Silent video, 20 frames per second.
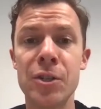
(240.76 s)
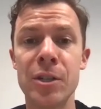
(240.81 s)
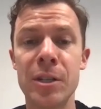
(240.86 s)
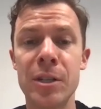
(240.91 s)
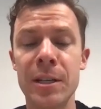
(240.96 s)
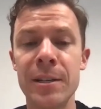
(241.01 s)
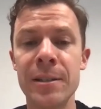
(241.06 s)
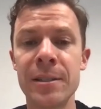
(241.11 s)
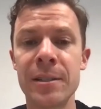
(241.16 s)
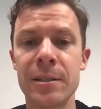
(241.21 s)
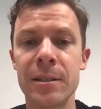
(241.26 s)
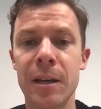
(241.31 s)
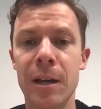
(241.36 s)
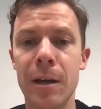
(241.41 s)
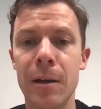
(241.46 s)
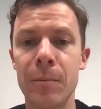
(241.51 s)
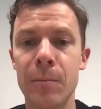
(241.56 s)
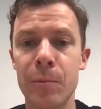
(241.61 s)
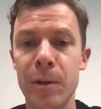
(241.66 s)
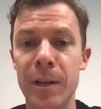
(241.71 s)
engineers,
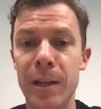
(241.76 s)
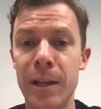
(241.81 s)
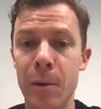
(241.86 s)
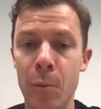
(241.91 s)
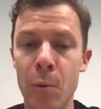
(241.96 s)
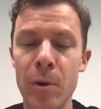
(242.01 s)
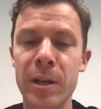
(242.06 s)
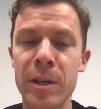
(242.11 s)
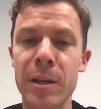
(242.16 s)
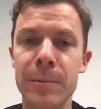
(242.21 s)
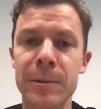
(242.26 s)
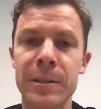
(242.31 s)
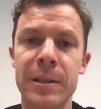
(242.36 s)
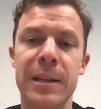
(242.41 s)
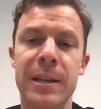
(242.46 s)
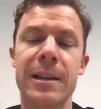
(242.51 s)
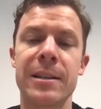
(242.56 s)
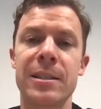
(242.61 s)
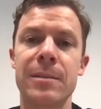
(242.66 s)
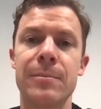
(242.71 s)
when they're working with the
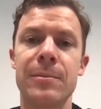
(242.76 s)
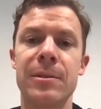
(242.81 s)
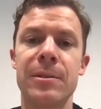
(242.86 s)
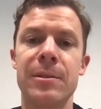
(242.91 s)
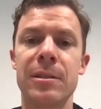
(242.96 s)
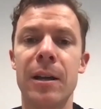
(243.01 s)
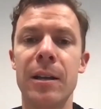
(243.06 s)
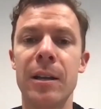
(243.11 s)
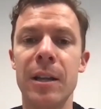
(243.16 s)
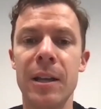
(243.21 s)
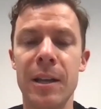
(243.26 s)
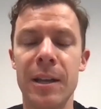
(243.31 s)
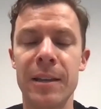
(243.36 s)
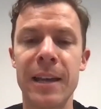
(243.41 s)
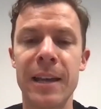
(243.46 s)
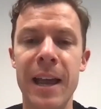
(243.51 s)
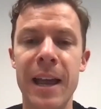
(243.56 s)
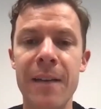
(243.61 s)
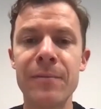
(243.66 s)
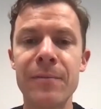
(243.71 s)
customer site,
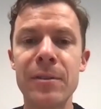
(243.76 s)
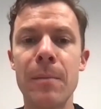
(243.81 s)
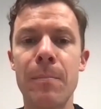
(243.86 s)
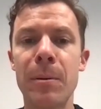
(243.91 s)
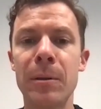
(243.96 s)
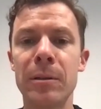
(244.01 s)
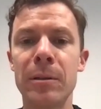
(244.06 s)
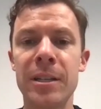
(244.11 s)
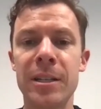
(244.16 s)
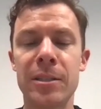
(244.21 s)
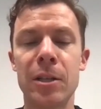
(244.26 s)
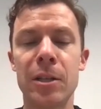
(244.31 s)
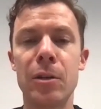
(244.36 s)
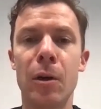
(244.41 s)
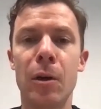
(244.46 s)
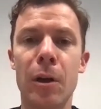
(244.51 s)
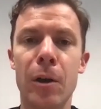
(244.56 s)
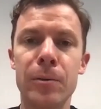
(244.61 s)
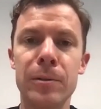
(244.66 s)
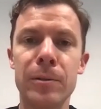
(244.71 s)
they have the ability to
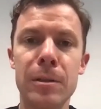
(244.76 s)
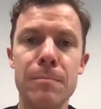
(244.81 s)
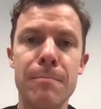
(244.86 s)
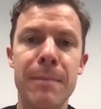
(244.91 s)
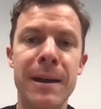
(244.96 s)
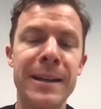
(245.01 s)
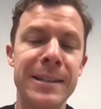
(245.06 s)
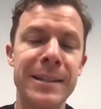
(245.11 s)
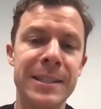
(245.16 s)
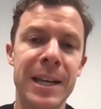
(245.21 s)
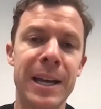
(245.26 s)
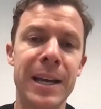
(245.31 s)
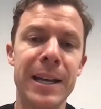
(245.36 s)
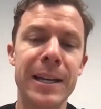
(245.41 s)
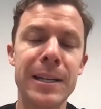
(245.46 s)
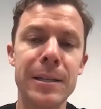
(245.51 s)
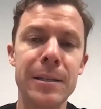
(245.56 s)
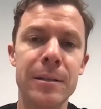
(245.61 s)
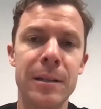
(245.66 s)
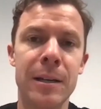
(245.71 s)
not only
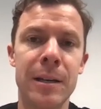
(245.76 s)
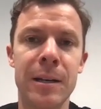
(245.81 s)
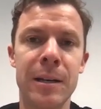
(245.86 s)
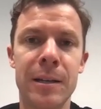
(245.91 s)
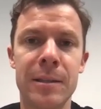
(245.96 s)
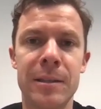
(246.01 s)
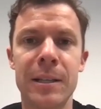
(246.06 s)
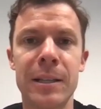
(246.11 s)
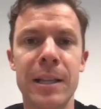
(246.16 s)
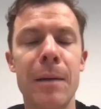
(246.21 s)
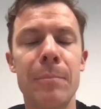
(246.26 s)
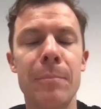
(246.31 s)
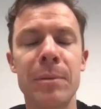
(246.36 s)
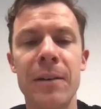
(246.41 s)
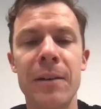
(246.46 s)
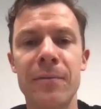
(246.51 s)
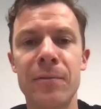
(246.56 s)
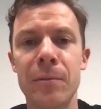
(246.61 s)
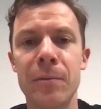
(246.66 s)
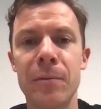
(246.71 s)
maintain the cloud
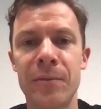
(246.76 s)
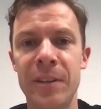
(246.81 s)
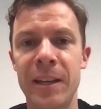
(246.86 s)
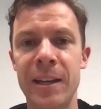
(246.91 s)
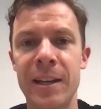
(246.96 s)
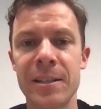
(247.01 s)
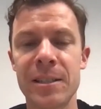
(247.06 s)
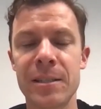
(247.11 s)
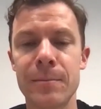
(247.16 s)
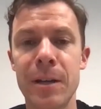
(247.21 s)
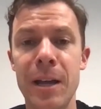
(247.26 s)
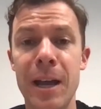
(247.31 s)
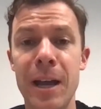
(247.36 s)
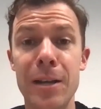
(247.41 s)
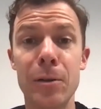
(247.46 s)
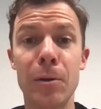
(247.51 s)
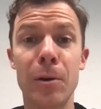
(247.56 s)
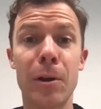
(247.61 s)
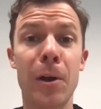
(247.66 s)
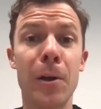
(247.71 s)
platform for the customer
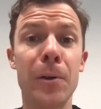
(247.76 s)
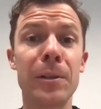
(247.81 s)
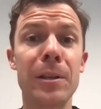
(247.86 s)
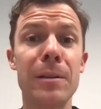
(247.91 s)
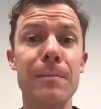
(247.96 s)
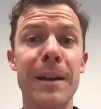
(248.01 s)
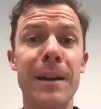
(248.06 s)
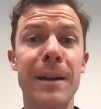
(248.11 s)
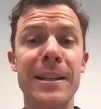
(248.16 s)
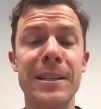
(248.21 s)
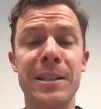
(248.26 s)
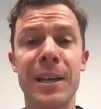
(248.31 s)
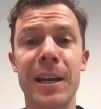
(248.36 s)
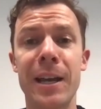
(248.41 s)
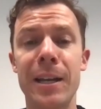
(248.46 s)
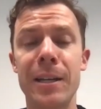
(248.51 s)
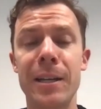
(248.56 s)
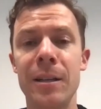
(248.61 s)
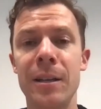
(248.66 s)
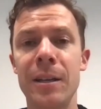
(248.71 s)
and not only
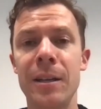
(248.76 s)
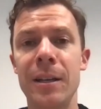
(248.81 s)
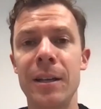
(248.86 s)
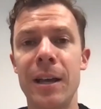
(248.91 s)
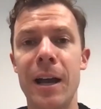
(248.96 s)
maintain